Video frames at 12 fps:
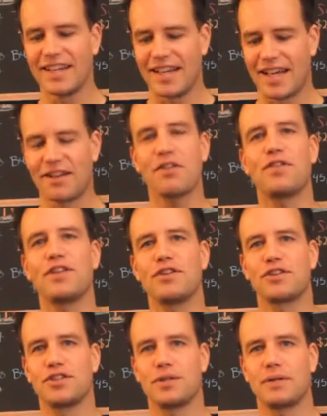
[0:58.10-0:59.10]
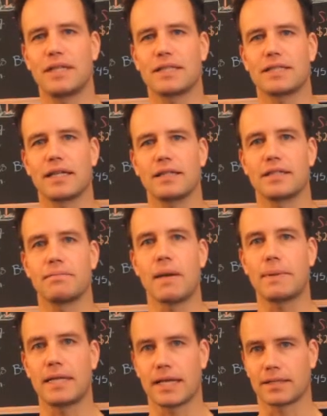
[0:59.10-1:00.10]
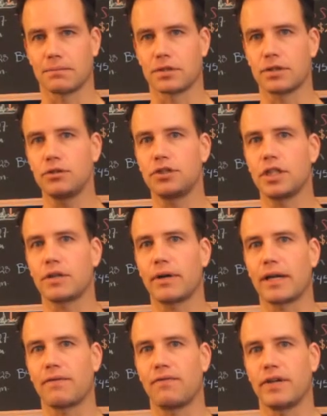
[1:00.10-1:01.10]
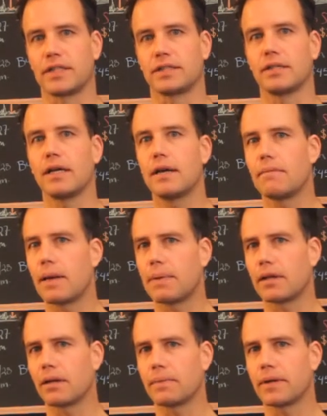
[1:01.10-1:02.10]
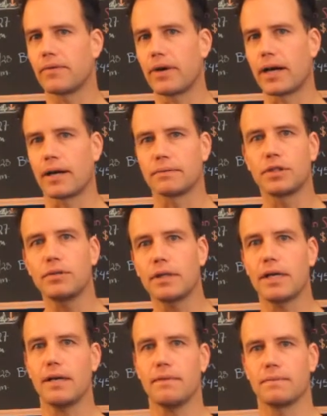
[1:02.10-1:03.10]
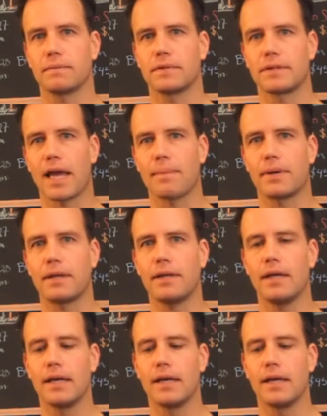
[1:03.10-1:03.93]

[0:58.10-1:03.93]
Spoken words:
Another thing you can do with these things is maybe take some sushi grade fish, maybe a little bit of tuna, salmon,